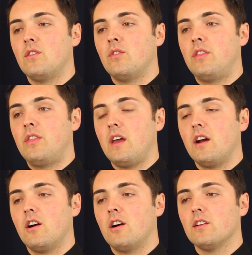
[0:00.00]

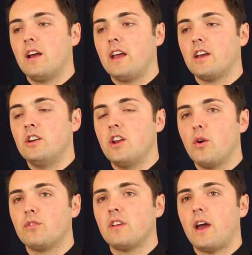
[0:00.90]
There are like
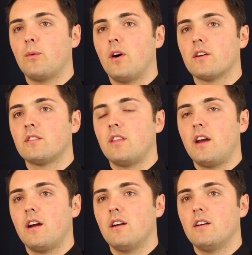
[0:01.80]
no sidewalks
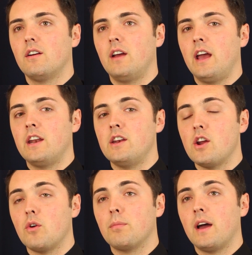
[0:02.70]
there and
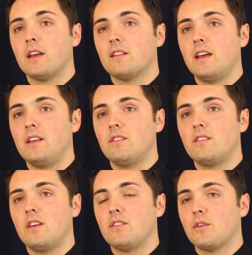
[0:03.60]
no bike
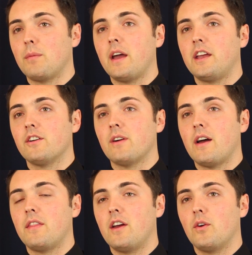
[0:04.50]
lanes. And so biking
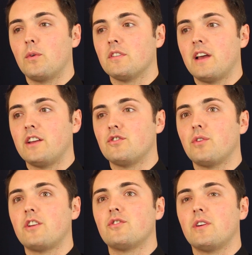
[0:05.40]
around there was like
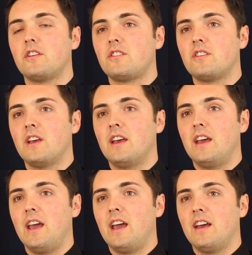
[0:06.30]
treacherous
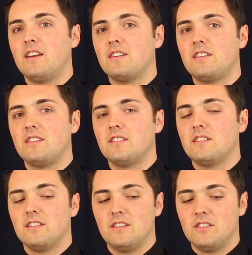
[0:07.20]
and
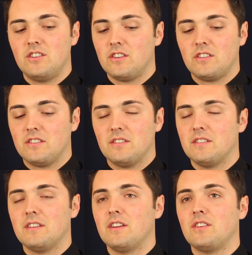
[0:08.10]
just
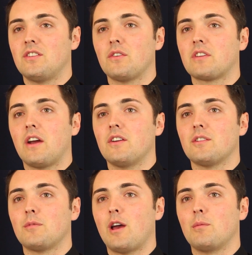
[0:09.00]
so scary
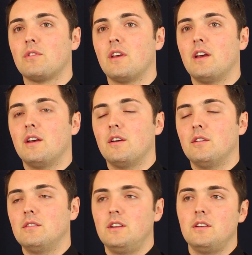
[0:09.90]
sometimes.
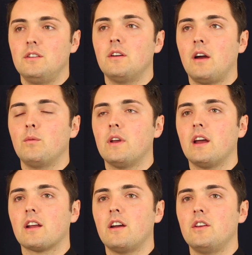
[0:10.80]
We
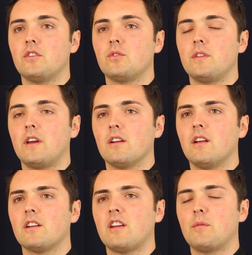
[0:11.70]
kind of got used to it there. A
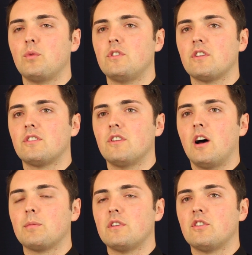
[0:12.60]
lot of times we just
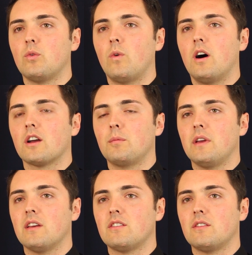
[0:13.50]
opted to walk
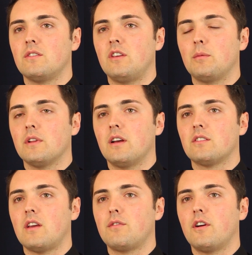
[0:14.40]
because it seemed a lot
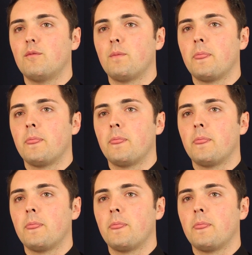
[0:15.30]
safer.